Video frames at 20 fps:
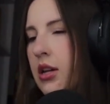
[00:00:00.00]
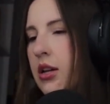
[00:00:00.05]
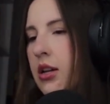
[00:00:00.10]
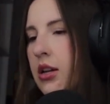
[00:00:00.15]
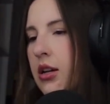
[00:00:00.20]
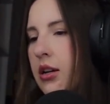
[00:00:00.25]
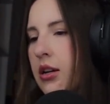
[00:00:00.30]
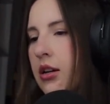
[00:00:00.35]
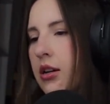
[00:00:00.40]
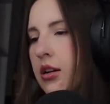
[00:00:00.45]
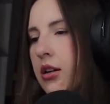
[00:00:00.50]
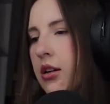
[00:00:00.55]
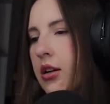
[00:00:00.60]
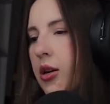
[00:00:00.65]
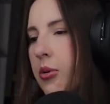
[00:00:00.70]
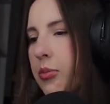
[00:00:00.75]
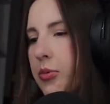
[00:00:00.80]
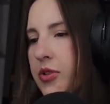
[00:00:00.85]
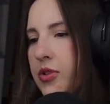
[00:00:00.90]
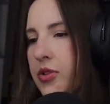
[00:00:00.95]

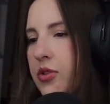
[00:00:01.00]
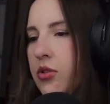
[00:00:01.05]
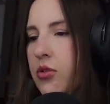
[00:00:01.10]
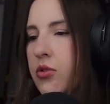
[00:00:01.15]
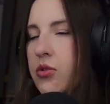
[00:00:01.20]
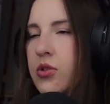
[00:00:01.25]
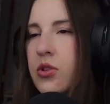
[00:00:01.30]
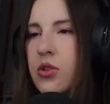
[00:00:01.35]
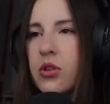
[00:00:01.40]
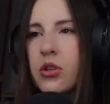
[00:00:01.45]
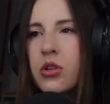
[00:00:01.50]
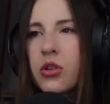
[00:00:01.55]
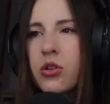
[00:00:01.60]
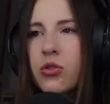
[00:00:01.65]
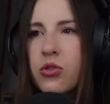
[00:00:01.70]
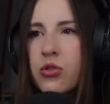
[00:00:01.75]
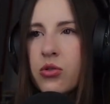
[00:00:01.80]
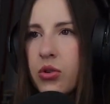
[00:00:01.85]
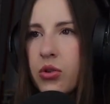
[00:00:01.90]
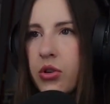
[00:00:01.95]
episode, so you can go
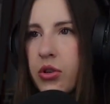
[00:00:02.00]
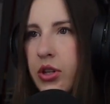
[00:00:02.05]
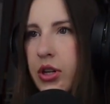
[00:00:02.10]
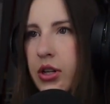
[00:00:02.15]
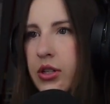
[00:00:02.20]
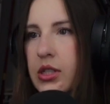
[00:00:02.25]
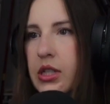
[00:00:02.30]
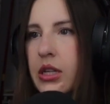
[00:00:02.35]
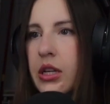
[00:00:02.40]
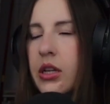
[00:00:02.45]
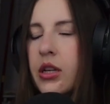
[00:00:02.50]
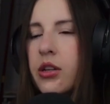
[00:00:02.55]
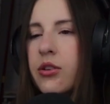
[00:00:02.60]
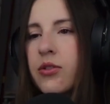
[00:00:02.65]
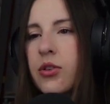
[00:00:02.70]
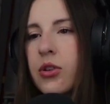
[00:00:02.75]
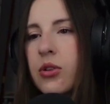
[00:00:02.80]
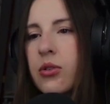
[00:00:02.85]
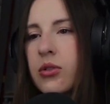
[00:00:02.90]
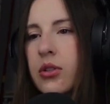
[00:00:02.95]
do all that digging if
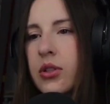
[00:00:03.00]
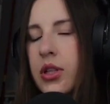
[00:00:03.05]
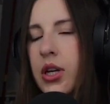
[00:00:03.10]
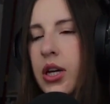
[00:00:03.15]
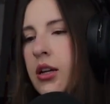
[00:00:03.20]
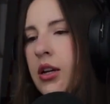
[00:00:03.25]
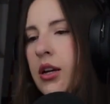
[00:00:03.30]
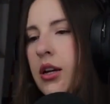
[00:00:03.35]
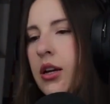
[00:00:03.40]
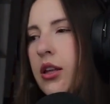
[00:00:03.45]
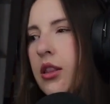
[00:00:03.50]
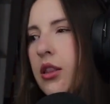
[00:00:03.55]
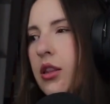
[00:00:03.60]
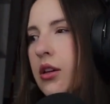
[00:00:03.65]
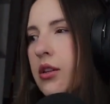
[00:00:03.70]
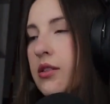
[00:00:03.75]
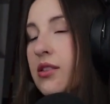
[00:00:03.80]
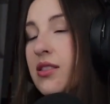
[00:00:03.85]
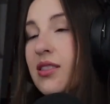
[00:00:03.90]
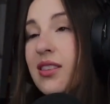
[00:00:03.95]
you'd like. And
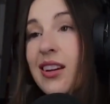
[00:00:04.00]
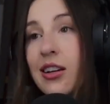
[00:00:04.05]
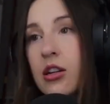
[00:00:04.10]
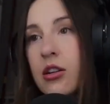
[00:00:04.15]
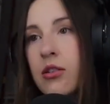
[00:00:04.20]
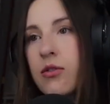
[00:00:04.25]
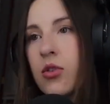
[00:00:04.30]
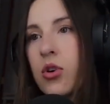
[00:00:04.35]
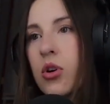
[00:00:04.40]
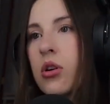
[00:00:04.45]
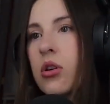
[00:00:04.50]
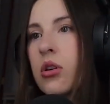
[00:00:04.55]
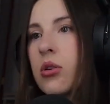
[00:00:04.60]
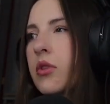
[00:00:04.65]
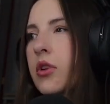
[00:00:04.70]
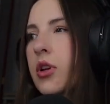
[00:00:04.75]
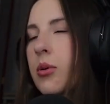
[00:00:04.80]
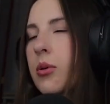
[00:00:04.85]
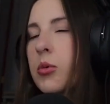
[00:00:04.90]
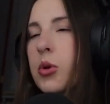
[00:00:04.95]
then second of all,
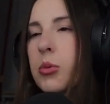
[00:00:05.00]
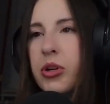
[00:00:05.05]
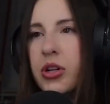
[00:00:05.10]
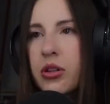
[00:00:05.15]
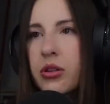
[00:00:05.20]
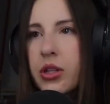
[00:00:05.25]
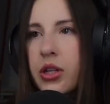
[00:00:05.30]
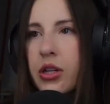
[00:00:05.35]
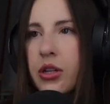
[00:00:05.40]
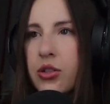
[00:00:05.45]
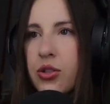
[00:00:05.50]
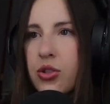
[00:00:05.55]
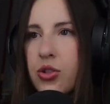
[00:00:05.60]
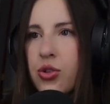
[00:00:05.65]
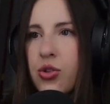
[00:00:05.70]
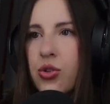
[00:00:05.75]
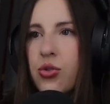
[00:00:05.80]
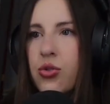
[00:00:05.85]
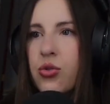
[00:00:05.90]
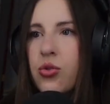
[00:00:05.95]
I'm going to put a link
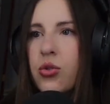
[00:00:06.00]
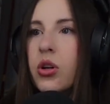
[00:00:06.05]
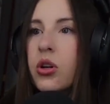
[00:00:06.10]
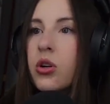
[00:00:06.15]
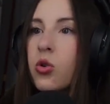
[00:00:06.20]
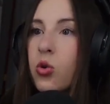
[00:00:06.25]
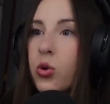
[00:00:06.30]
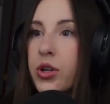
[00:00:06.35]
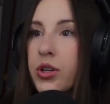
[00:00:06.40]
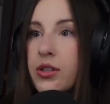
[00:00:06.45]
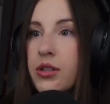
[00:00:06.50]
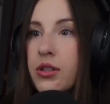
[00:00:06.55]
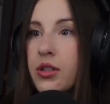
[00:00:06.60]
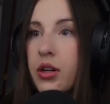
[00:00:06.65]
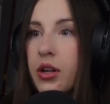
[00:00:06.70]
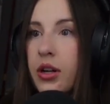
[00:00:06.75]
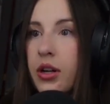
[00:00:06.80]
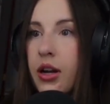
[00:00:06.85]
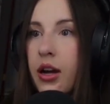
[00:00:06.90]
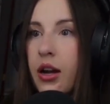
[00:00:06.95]
to a quiz that
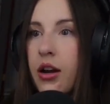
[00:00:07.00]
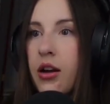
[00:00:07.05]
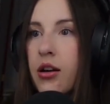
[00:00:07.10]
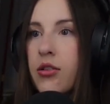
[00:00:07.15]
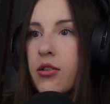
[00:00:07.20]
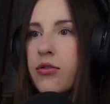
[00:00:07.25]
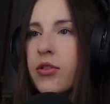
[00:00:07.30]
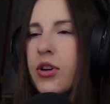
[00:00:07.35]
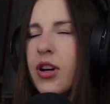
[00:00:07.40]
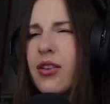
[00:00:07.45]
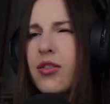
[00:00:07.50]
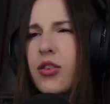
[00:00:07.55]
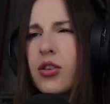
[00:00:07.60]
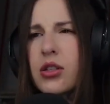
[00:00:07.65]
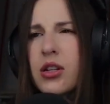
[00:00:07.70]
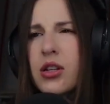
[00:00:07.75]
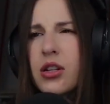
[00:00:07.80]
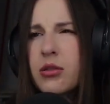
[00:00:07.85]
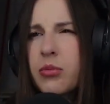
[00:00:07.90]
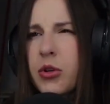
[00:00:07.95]
I have. I haven't
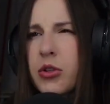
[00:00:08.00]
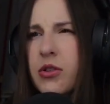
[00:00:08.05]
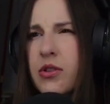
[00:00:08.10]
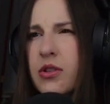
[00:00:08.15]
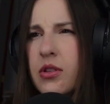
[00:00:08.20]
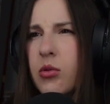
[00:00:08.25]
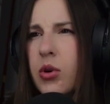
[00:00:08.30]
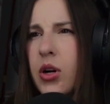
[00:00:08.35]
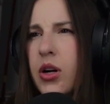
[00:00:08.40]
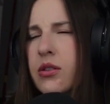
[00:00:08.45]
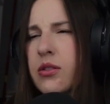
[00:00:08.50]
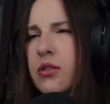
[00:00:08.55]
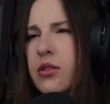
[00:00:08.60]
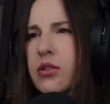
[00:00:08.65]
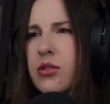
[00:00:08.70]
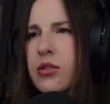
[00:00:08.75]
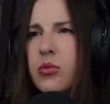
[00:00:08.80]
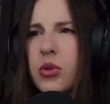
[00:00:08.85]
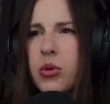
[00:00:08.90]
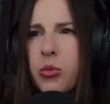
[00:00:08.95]
talked about this in a while, so I
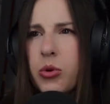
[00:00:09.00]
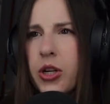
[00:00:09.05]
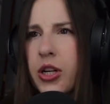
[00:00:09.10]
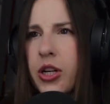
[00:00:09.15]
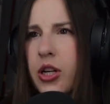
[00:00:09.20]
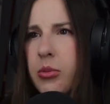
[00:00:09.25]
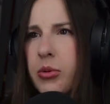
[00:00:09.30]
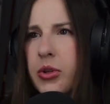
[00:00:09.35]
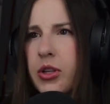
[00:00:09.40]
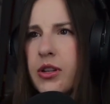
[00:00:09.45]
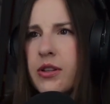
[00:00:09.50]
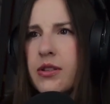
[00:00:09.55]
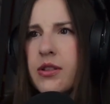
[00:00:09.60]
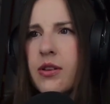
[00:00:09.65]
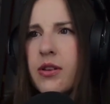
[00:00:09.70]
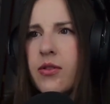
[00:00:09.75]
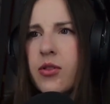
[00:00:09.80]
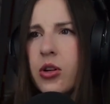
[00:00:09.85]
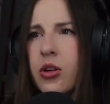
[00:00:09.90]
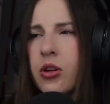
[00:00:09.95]
just want to bring it up in case you
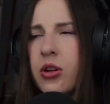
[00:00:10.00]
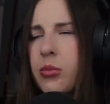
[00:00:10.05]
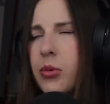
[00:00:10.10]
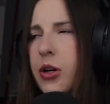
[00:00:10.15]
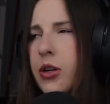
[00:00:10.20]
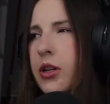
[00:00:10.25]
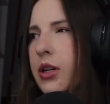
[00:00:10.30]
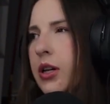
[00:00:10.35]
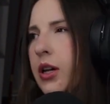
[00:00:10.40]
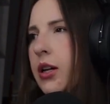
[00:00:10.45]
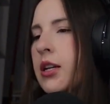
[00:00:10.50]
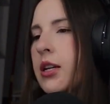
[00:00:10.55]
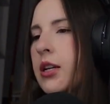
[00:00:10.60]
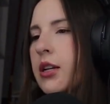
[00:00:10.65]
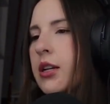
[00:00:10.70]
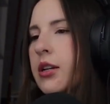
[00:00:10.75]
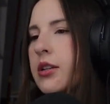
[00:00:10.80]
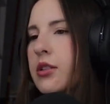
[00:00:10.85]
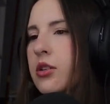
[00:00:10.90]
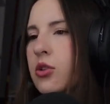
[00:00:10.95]
haven't heard about it yet.
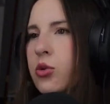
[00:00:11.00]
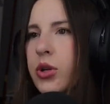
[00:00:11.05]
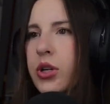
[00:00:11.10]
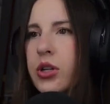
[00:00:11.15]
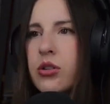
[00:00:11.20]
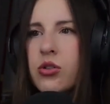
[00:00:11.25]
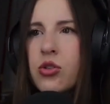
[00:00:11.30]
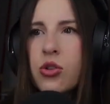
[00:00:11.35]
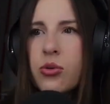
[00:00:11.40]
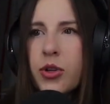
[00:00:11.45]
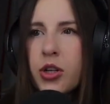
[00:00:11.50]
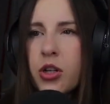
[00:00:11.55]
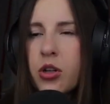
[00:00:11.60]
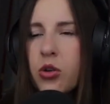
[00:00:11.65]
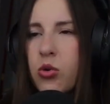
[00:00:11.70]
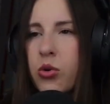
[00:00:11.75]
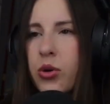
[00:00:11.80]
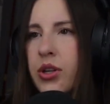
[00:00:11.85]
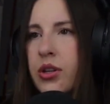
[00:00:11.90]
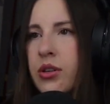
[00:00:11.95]
It's a quick 2-minute
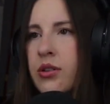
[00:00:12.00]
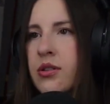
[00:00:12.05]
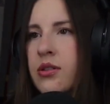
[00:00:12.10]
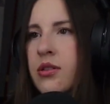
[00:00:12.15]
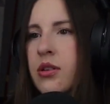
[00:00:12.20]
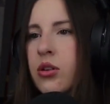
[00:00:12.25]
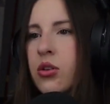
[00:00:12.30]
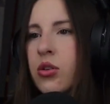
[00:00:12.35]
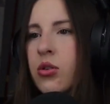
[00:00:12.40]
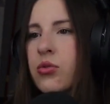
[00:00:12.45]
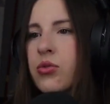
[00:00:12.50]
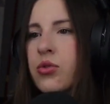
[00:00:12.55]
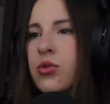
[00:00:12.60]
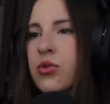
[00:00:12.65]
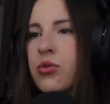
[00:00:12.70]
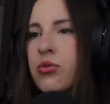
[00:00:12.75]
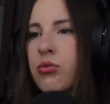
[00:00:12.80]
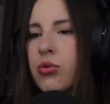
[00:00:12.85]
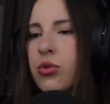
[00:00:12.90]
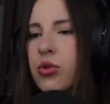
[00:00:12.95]
quiz that goes
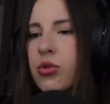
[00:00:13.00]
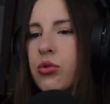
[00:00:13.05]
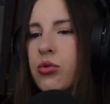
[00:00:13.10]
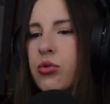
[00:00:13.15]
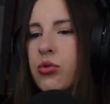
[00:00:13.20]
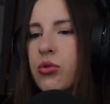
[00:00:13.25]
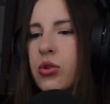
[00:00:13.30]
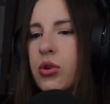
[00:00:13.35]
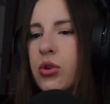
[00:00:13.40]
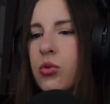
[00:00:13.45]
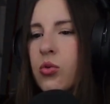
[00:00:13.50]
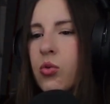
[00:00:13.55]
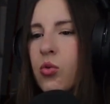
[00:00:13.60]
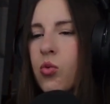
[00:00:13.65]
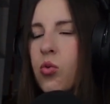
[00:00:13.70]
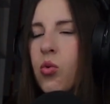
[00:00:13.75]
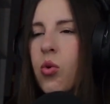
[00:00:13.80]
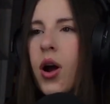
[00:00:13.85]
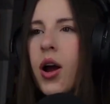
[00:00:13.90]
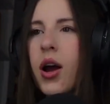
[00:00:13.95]
through
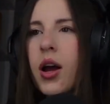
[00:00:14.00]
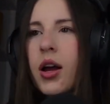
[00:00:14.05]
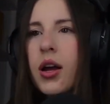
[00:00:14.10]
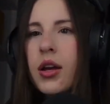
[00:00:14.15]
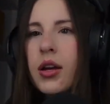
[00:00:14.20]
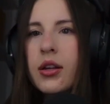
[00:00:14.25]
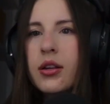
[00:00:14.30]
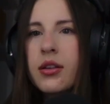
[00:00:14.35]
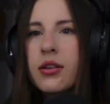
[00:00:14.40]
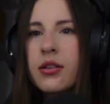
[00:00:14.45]
why